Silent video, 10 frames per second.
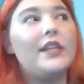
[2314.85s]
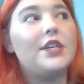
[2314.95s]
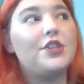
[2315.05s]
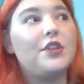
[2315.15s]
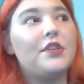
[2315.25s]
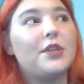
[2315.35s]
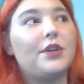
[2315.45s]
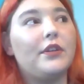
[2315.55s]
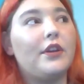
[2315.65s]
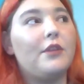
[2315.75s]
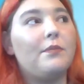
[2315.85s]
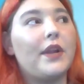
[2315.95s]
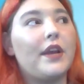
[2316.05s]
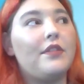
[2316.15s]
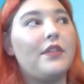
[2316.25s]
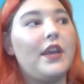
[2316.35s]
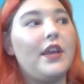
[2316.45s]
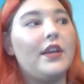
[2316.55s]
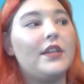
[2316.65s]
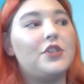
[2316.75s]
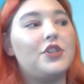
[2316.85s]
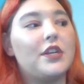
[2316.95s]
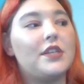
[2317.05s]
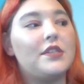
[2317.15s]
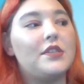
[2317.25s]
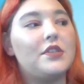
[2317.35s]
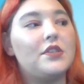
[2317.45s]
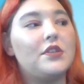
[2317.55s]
on this earlier, but I think it's just